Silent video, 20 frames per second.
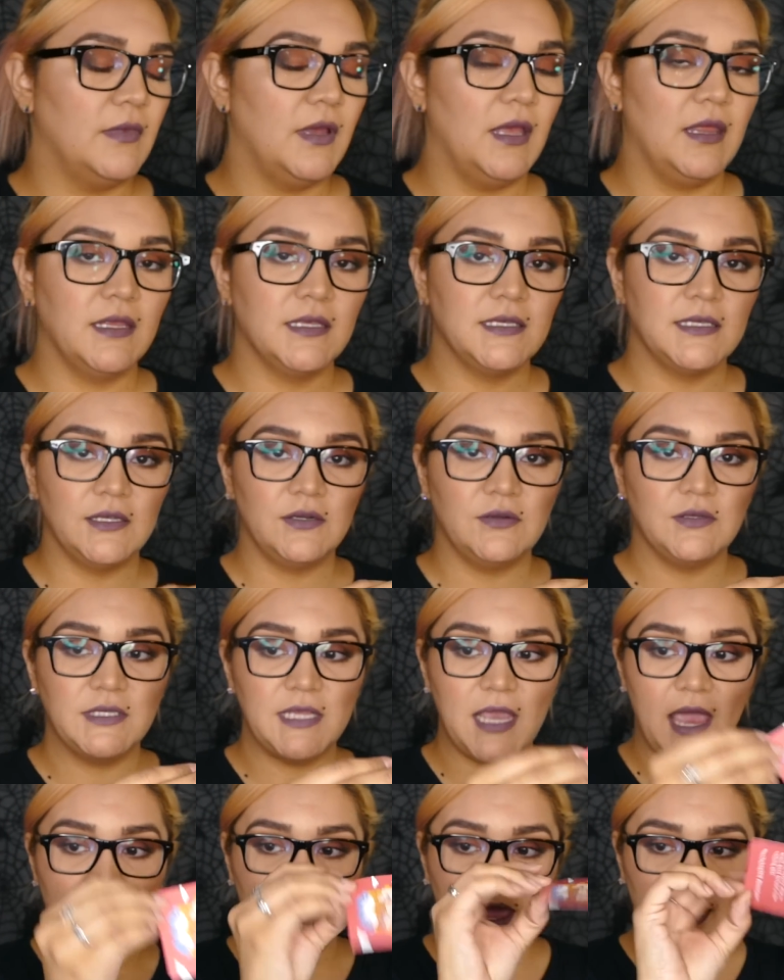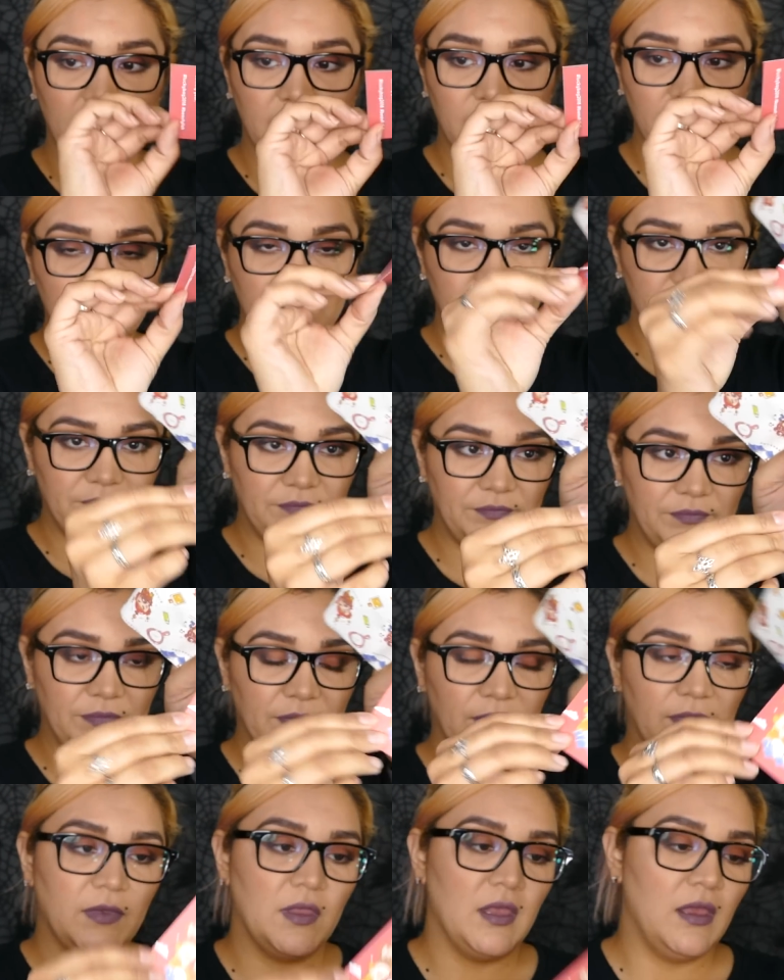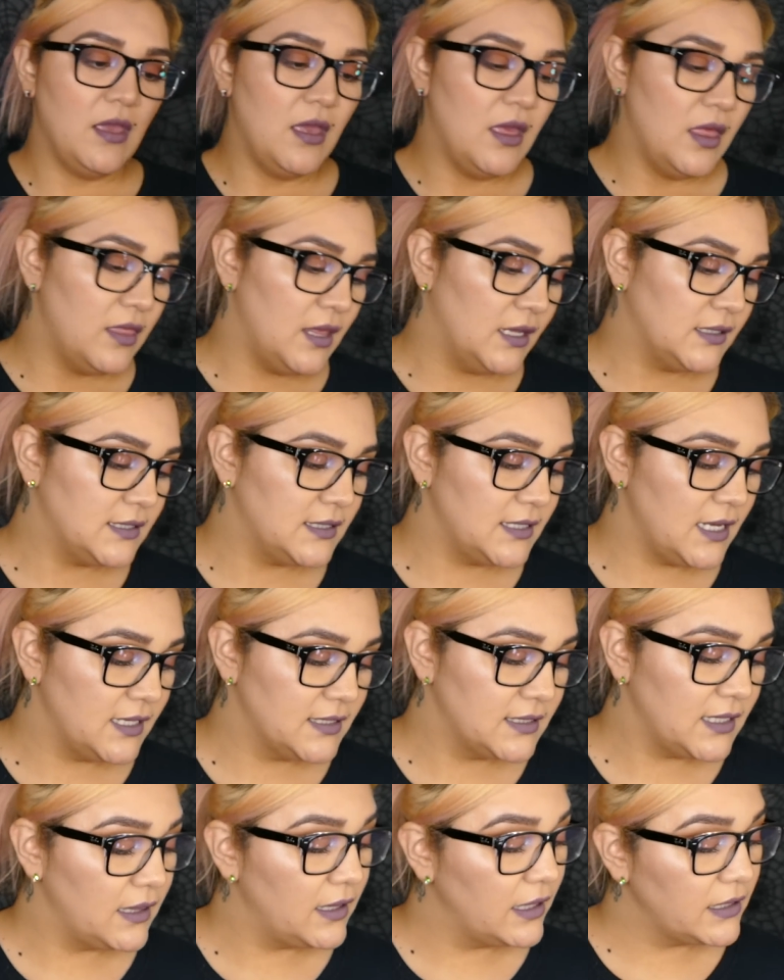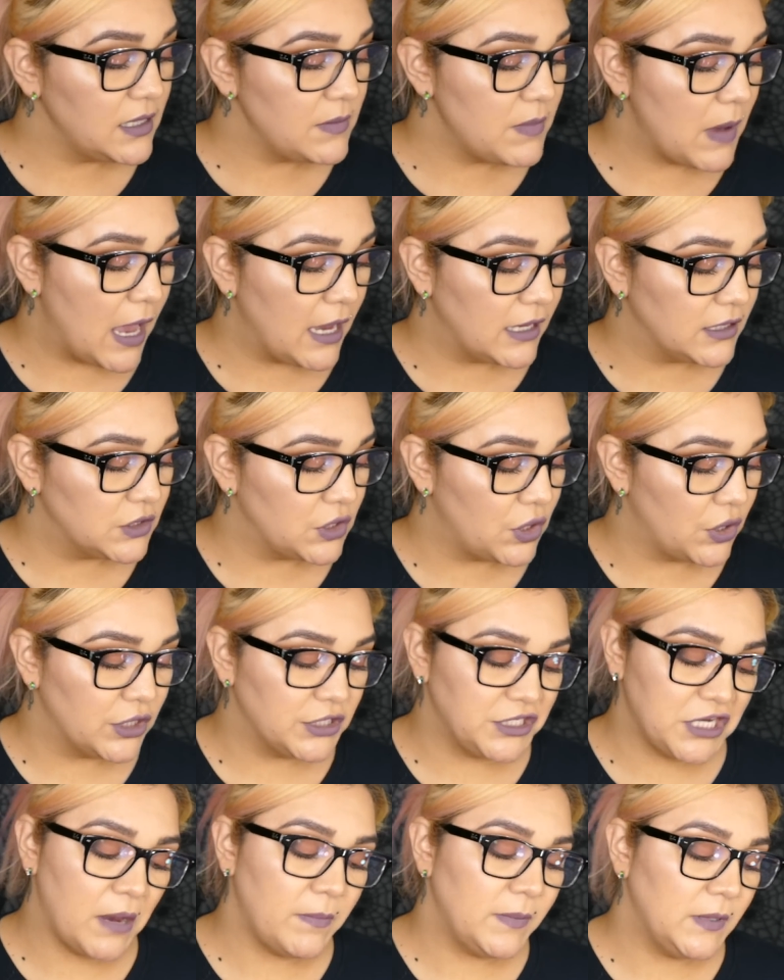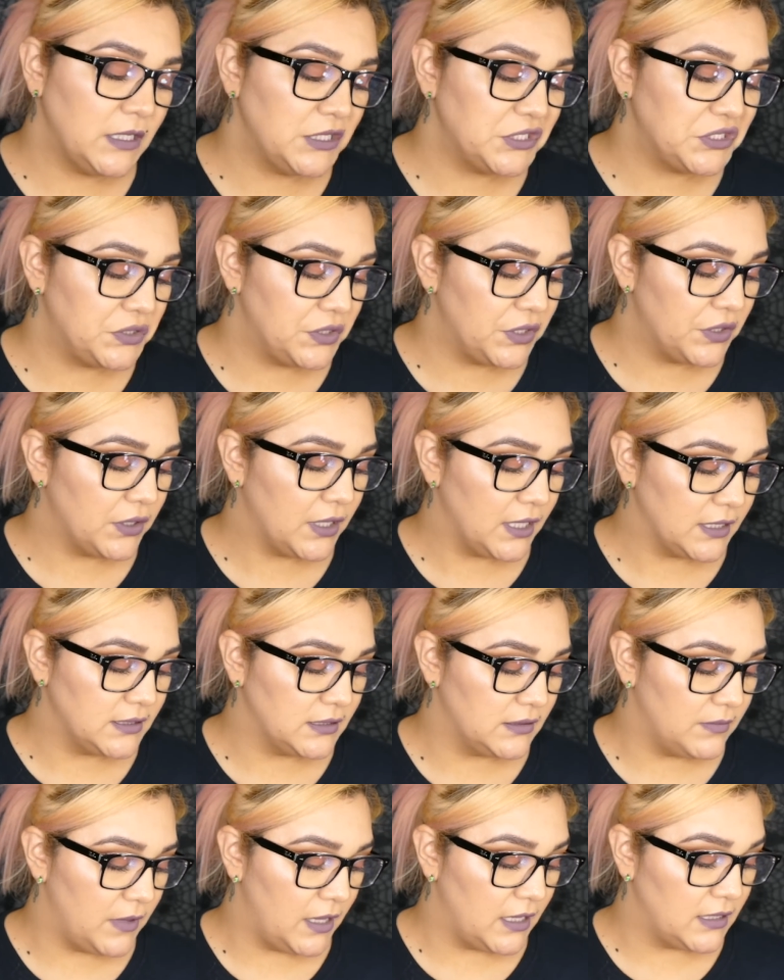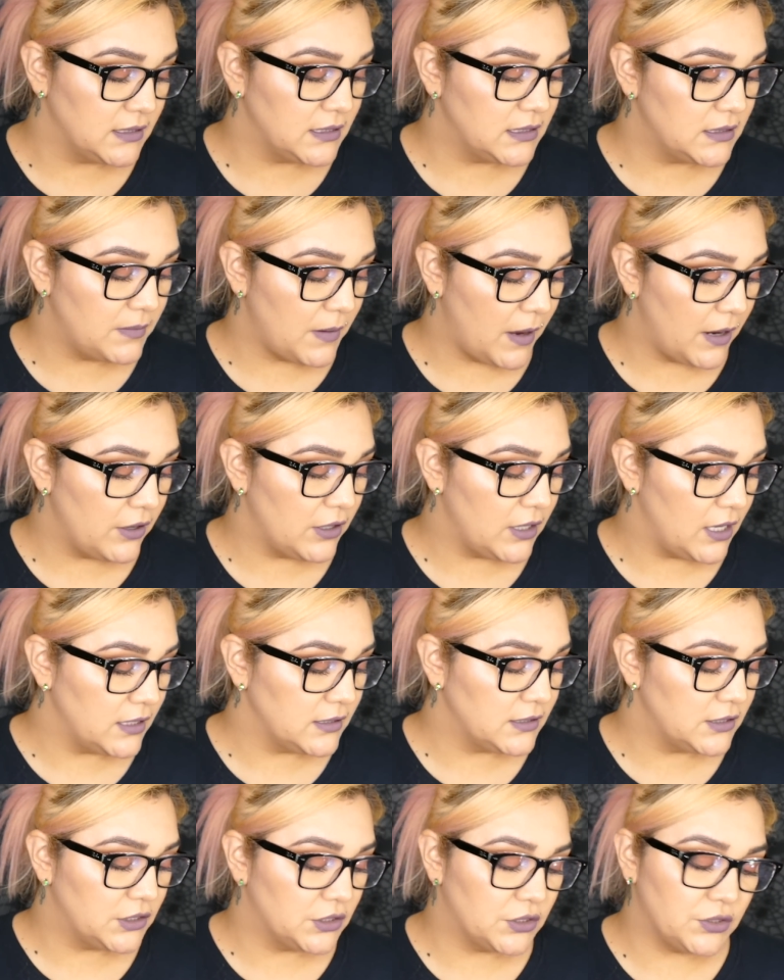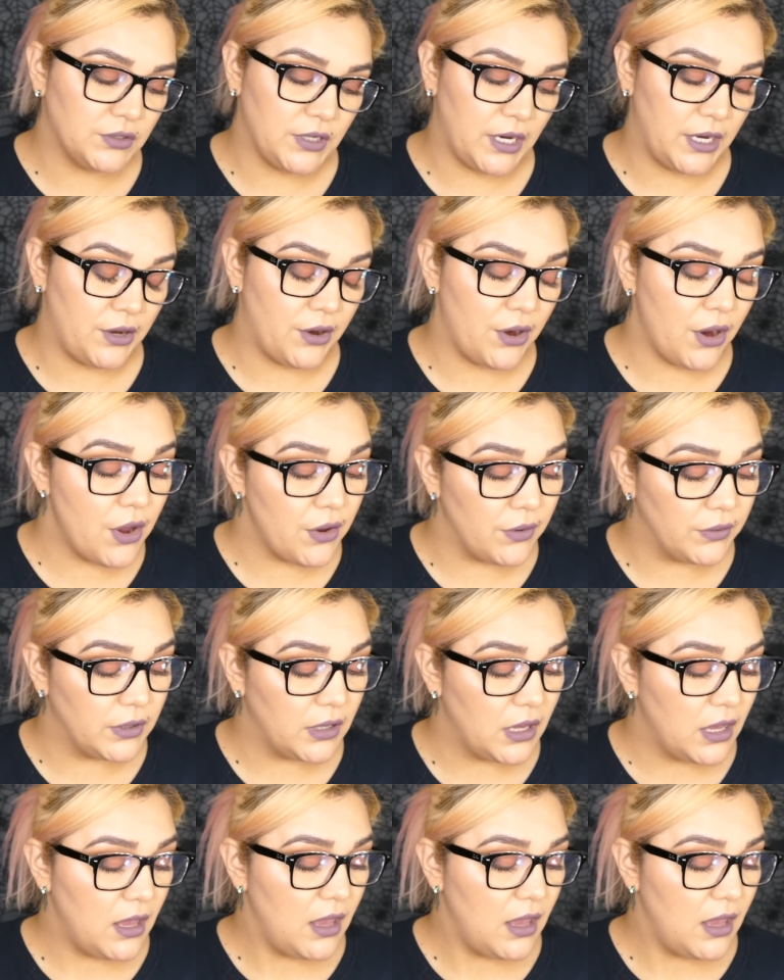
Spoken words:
and this little tag that says, Lucky bags are a Japanese New Year custom that inspired us to create our own.